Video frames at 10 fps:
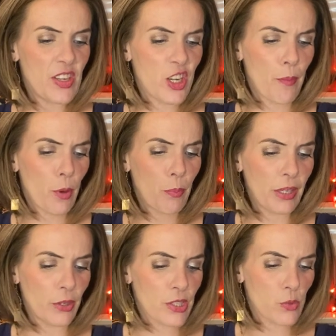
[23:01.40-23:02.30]
the Jumbo
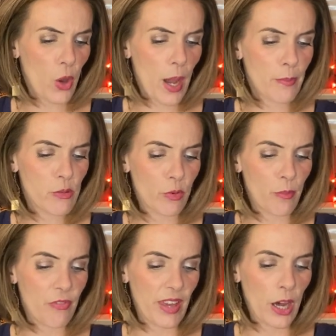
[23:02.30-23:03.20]
Peel Swabs
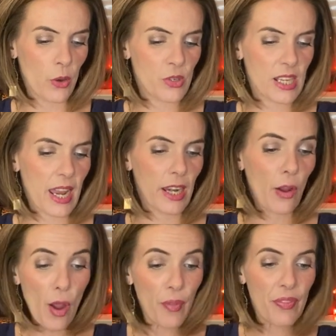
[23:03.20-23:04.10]
from Found. I had
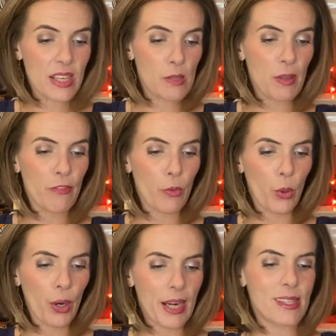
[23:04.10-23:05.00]
hauled this
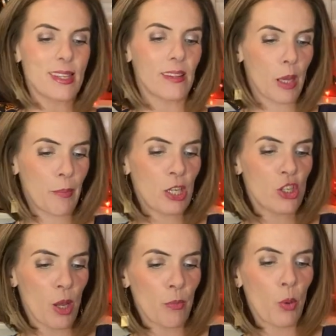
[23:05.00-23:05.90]
before. It's a Lemon
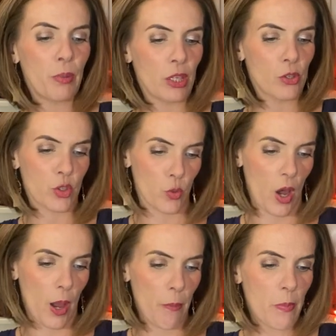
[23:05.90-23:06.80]
Jumbo Peel
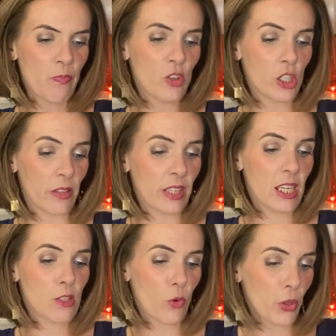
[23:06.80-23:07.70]
Swab. Gently
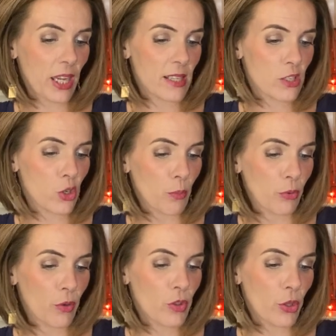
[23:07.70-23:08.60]
exfoliates to
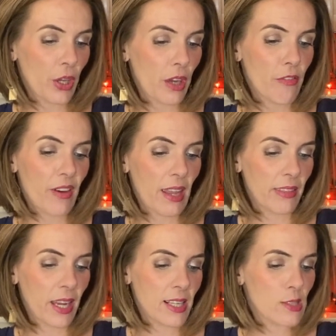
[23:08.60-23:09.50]
improve the look of fine
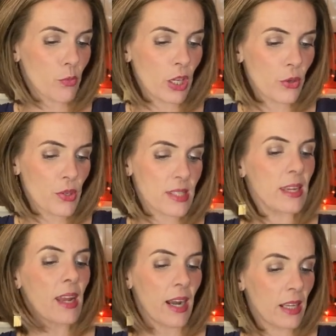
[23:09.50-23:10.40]
lines, wrinkles,
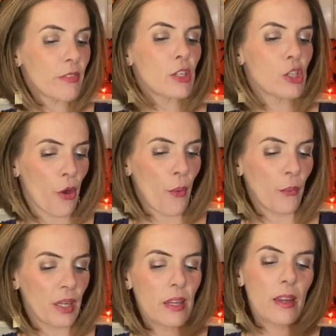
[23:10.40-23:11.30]
and uneven
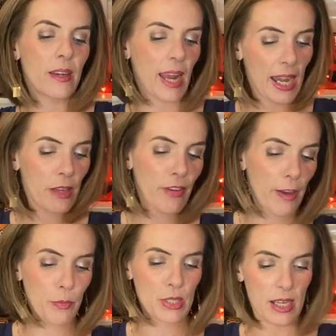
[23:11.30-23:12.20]
tone.
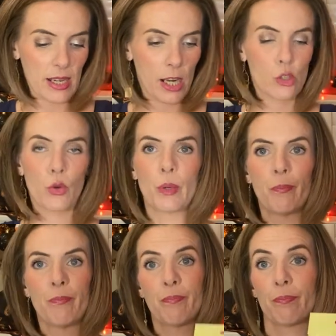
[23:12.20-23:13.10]
95% natural.
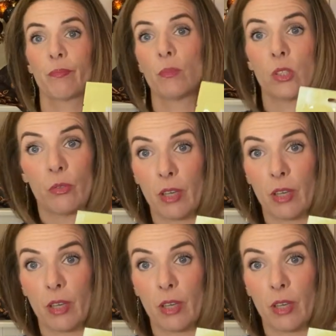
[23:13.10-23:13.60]
So